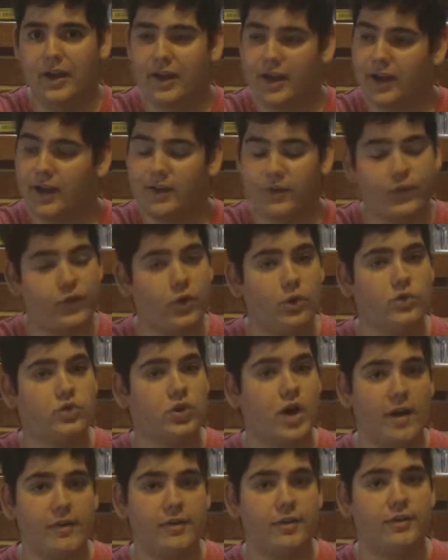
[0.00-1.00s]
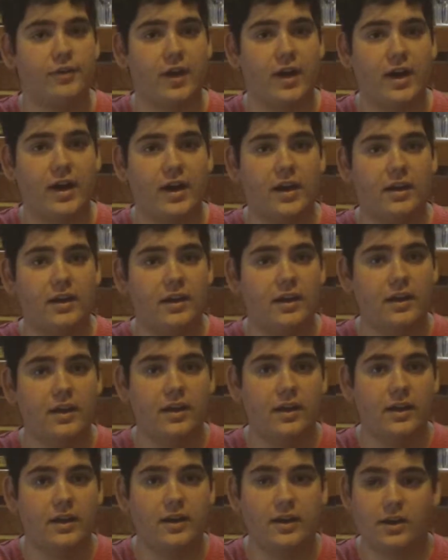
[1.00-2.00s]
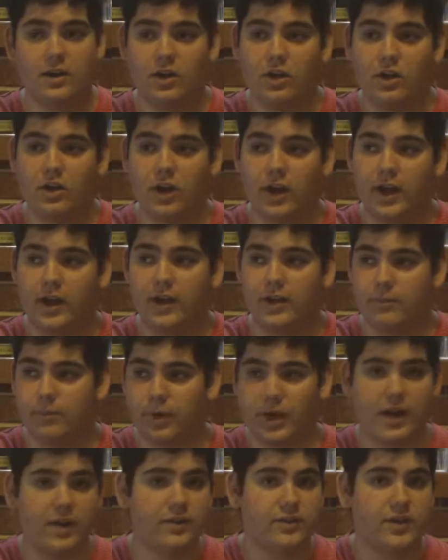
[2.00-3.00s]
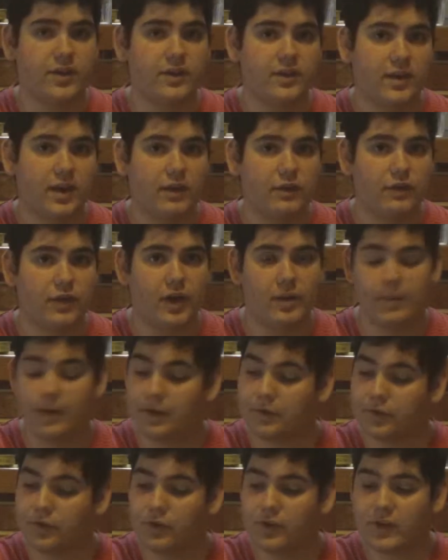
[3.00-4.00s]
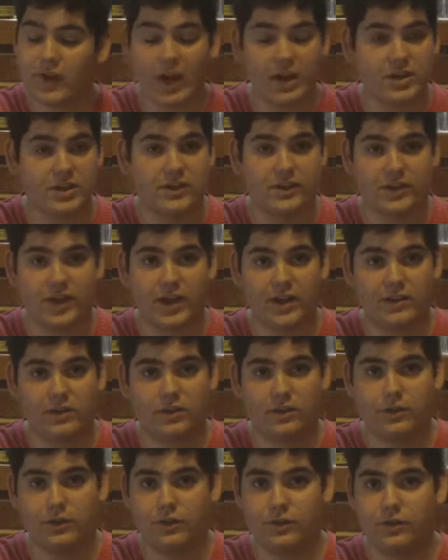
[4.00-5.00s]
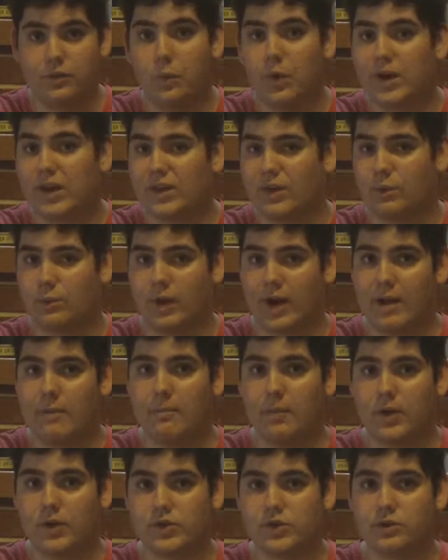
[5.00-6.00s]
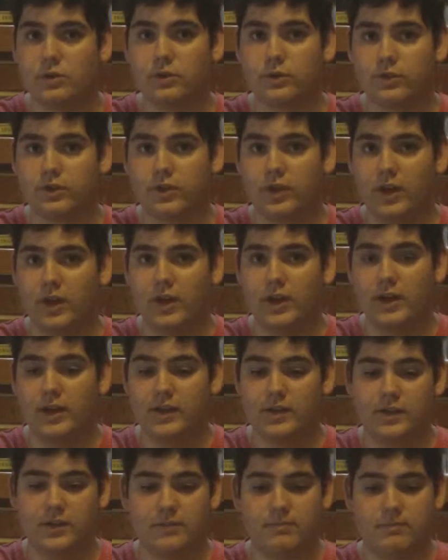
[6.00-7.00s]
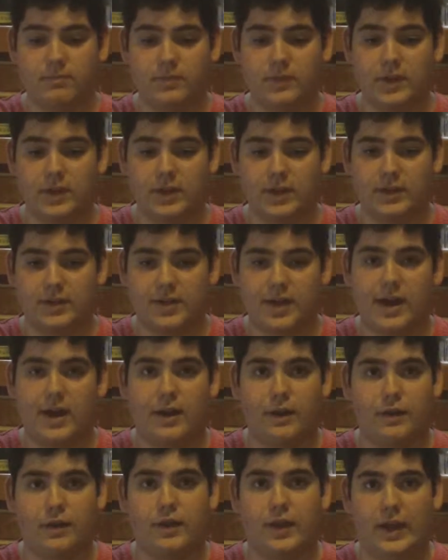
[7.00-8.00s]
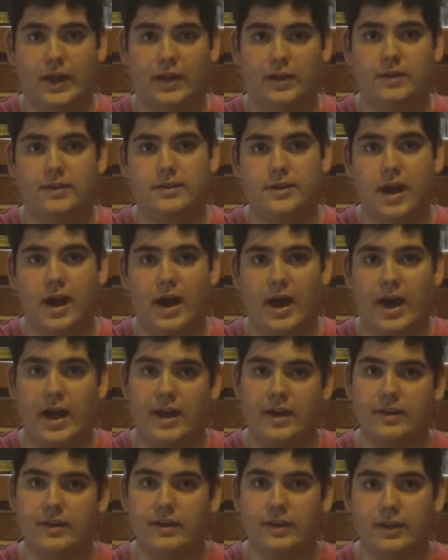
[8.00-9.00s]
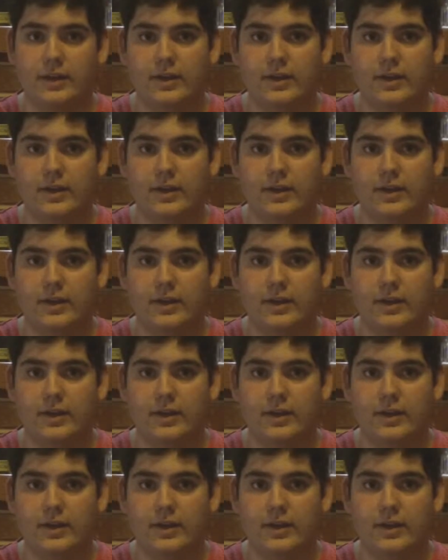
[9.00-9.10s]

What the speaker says: It installed drivers fine, you know, it browsed the internet fine, but as soon as I actually started to use one of the RAM modules, the entire thing died.